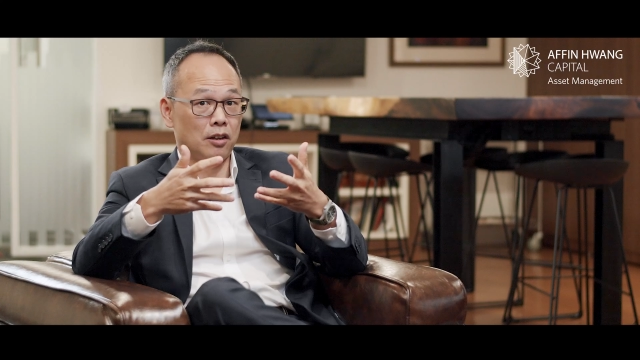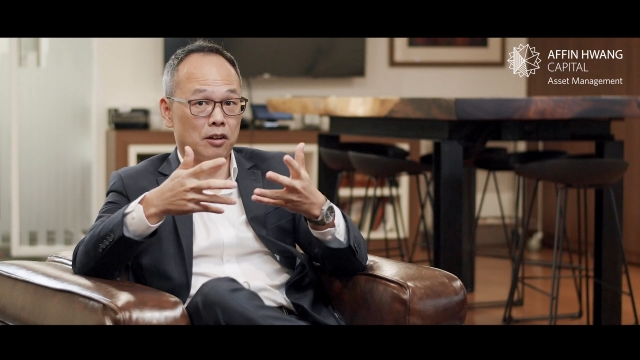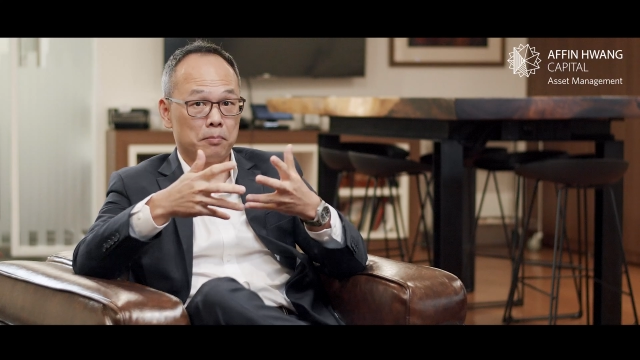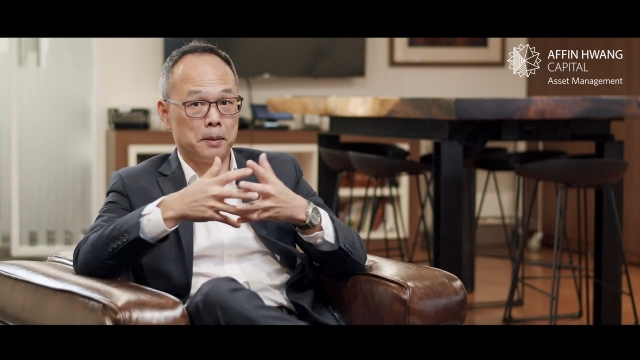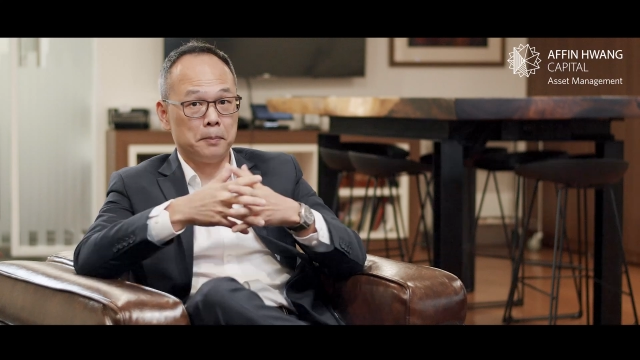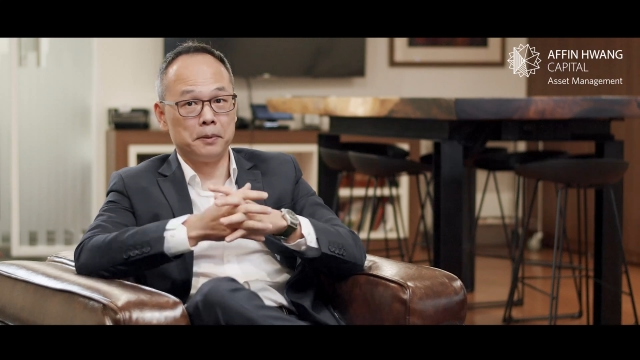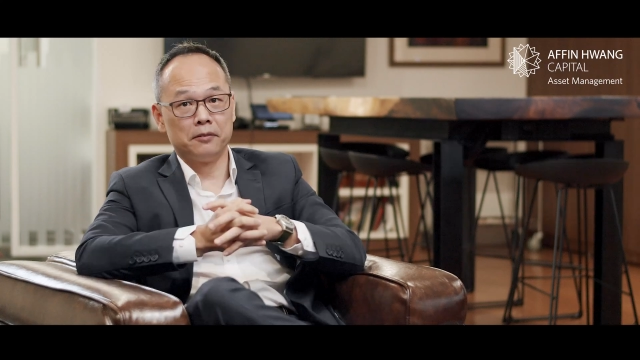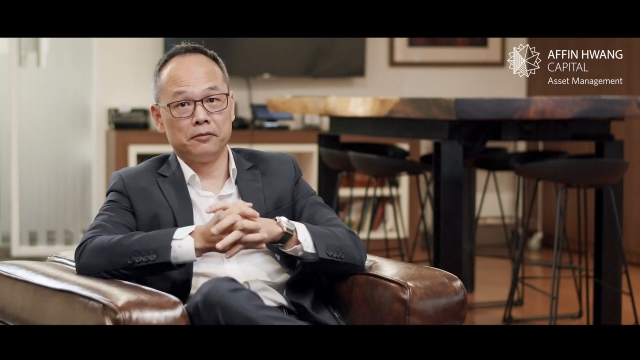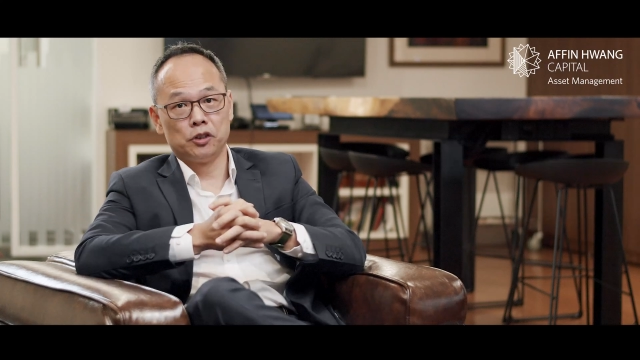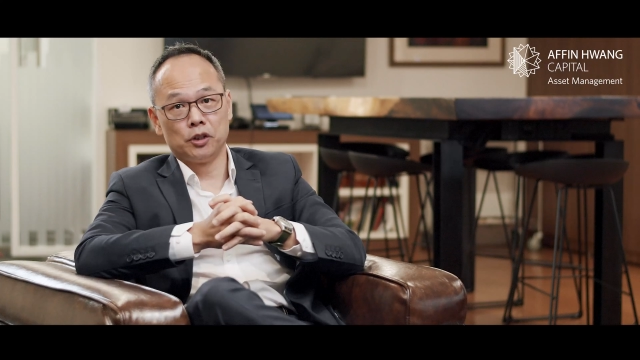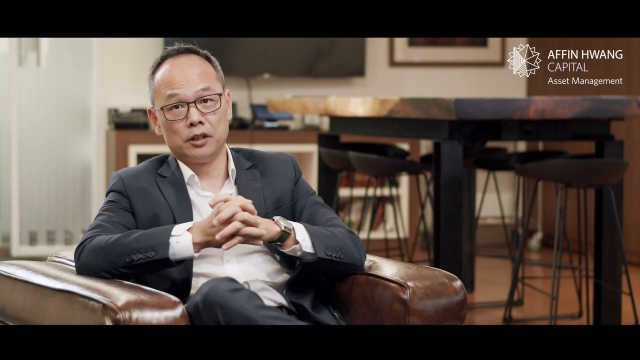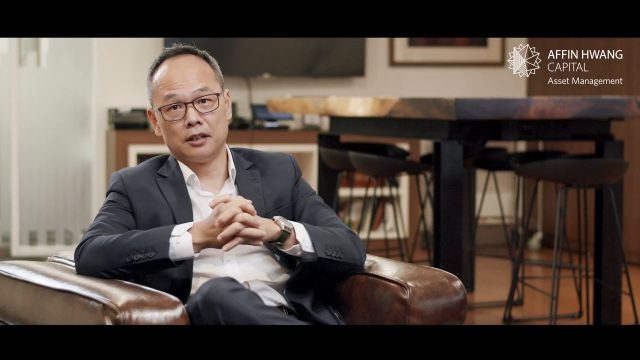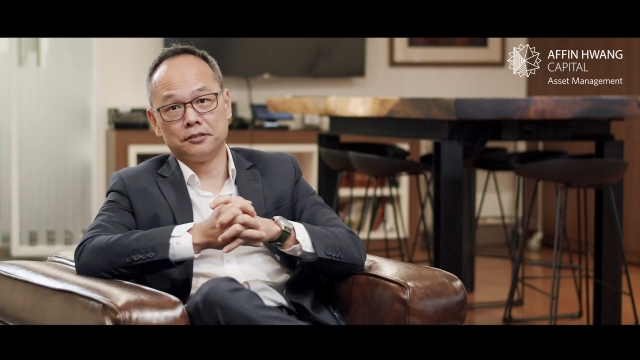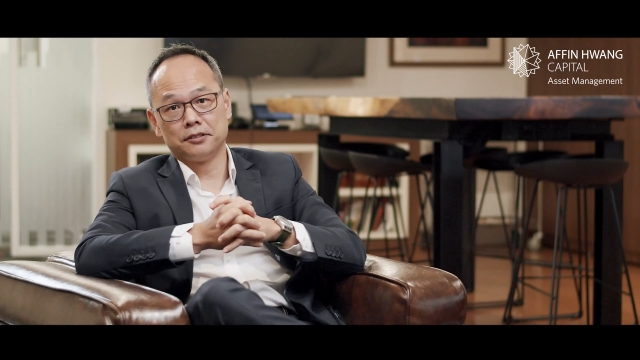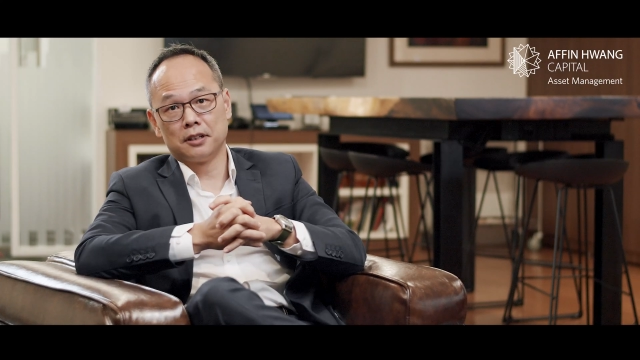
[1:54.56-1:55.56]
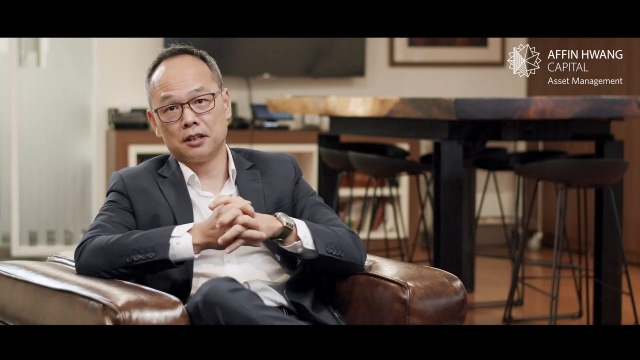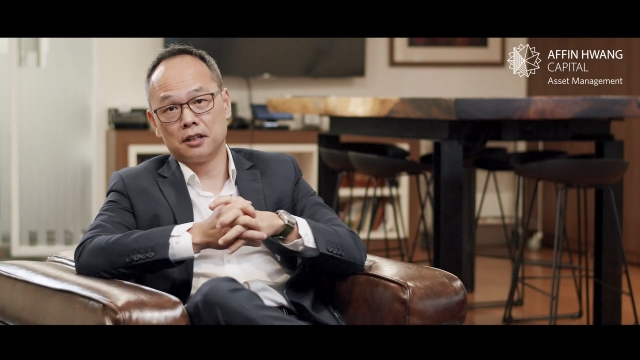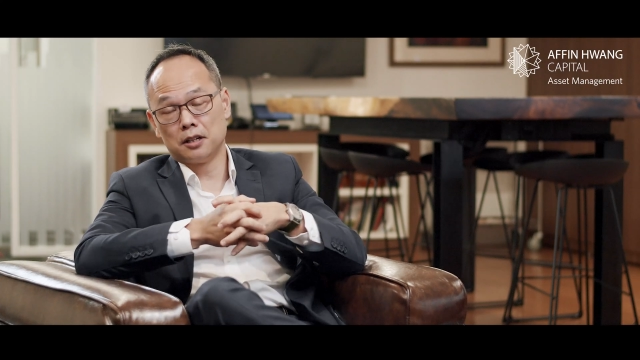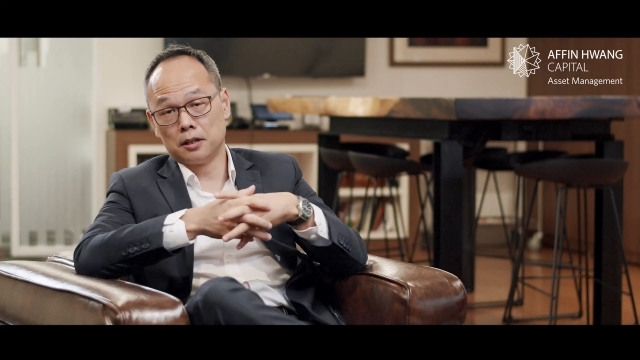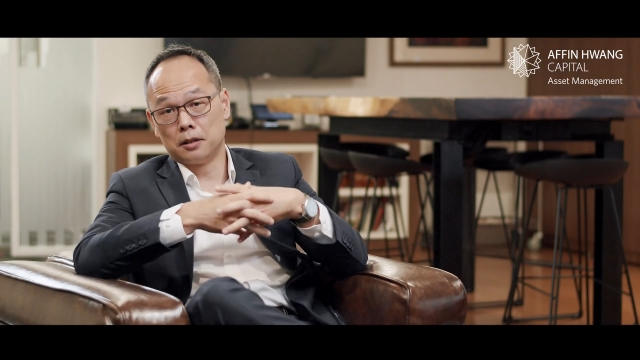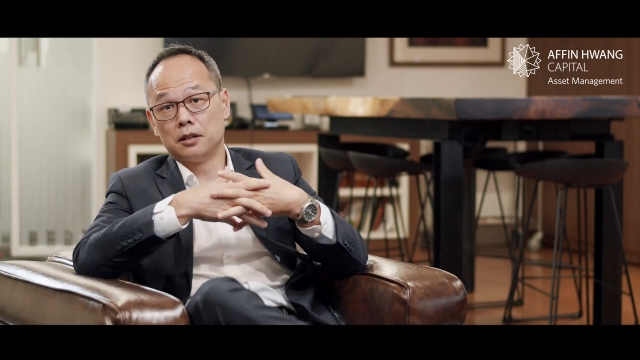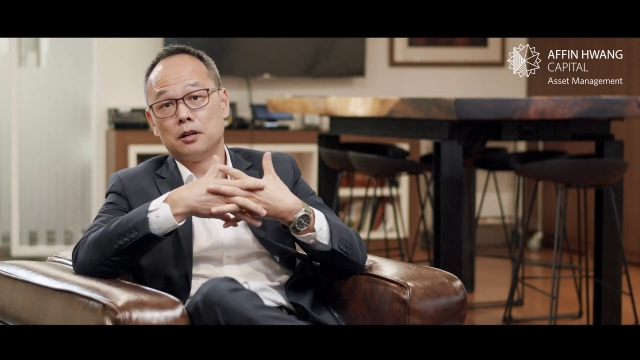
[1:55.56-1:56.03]
lot of people view it as a
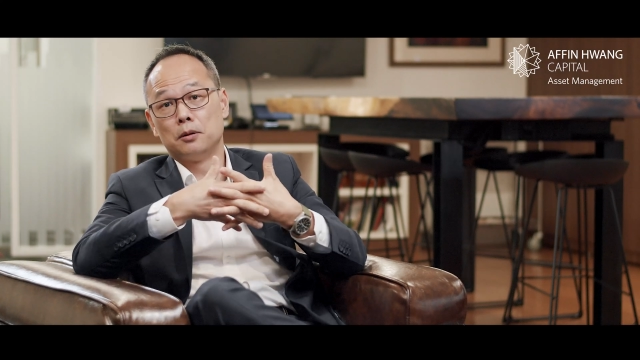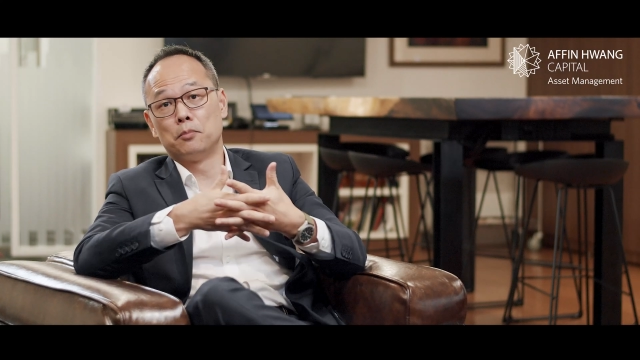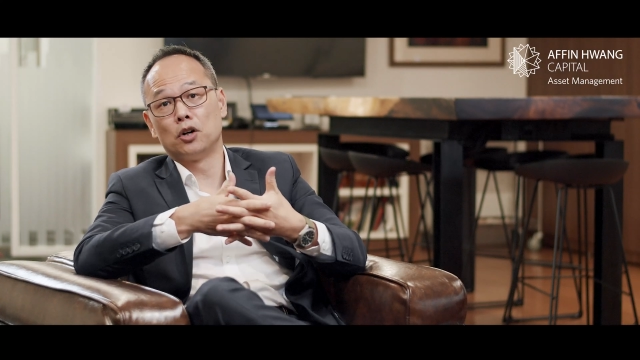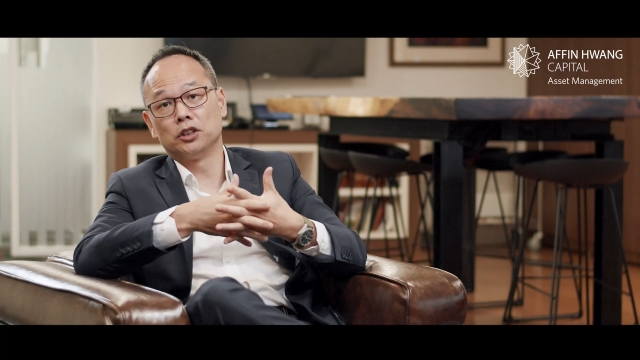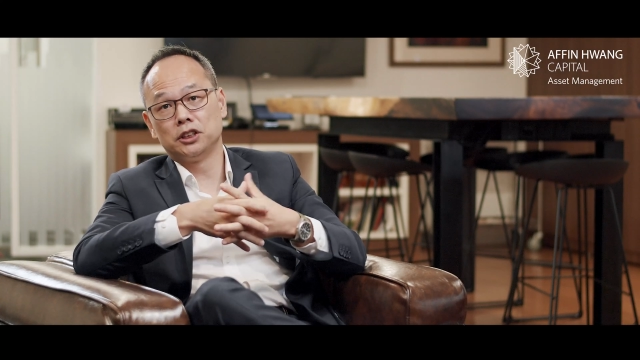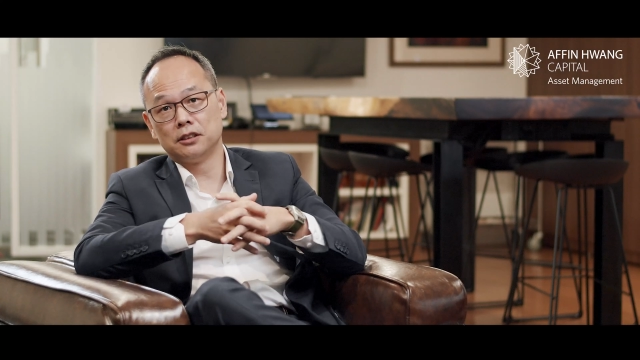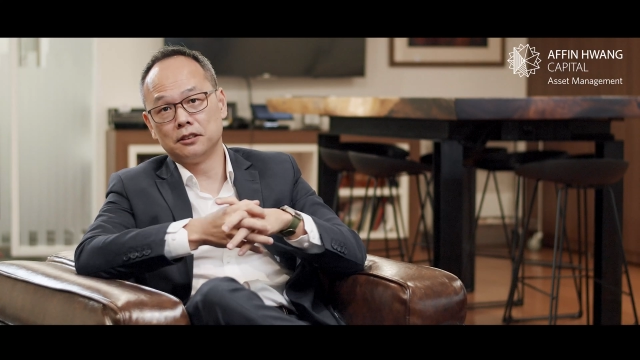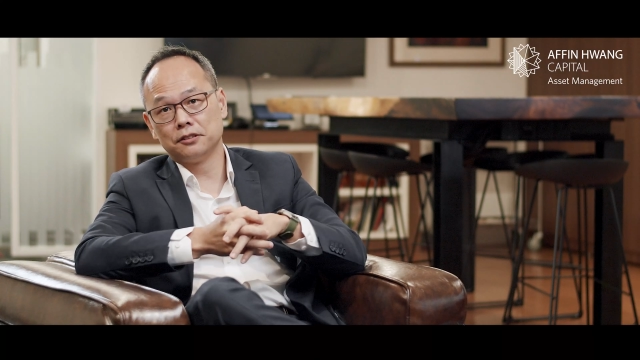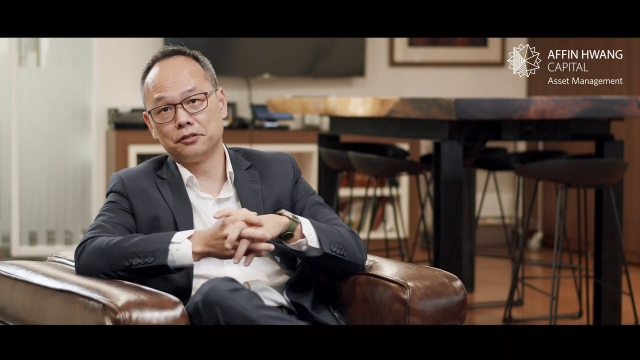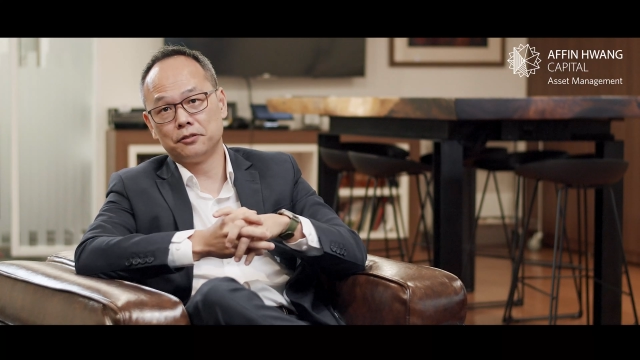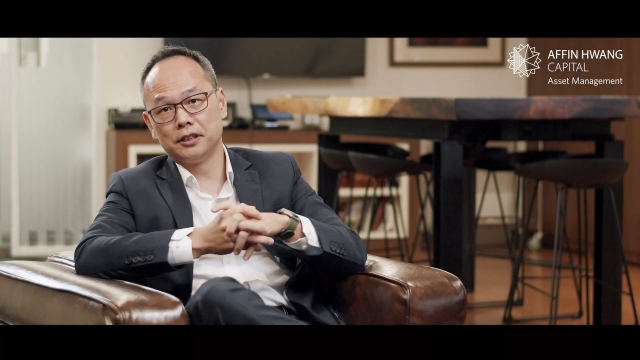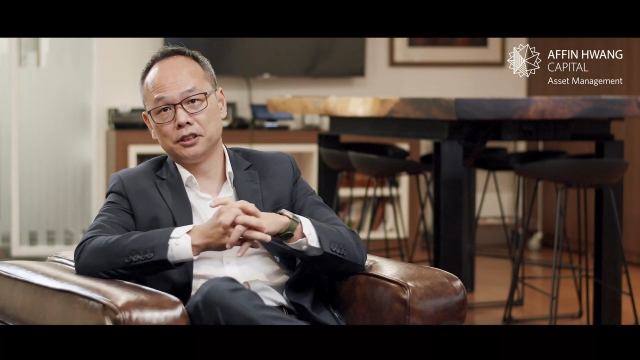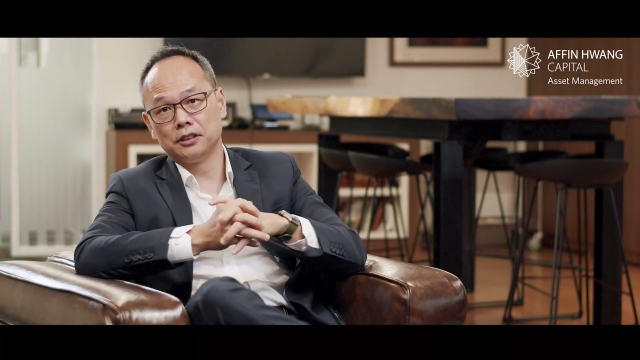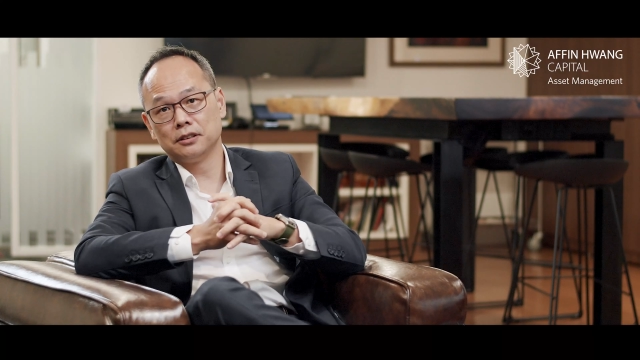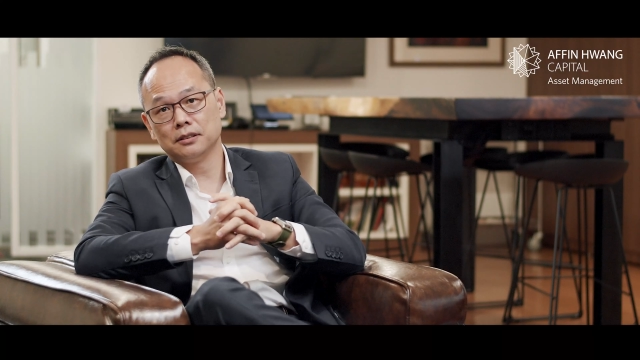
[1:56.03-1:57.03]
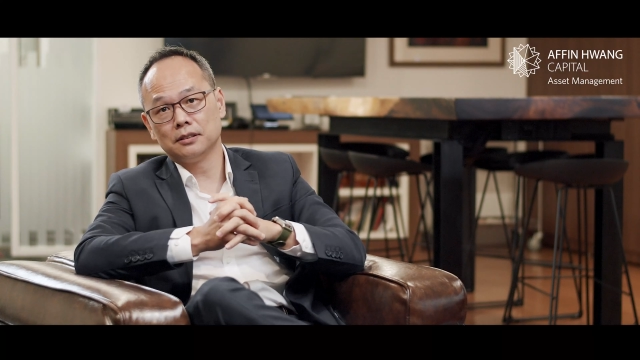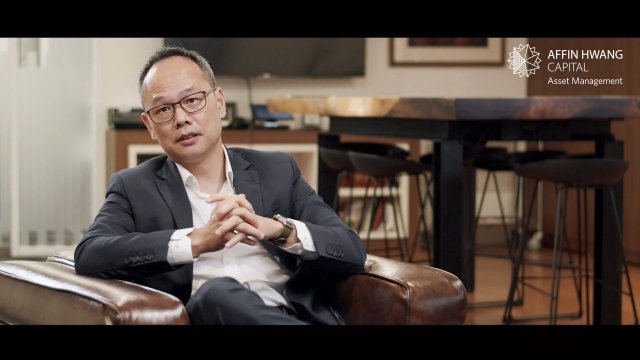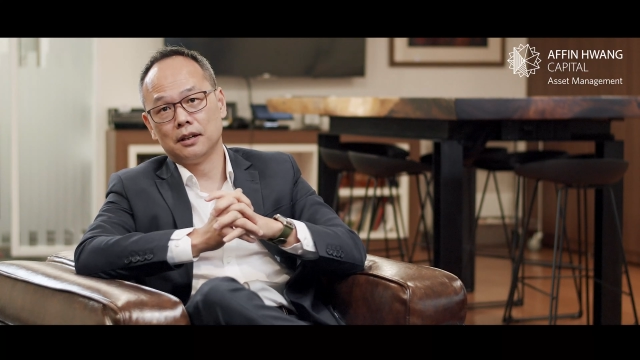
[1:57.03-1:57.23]
homogeneous region,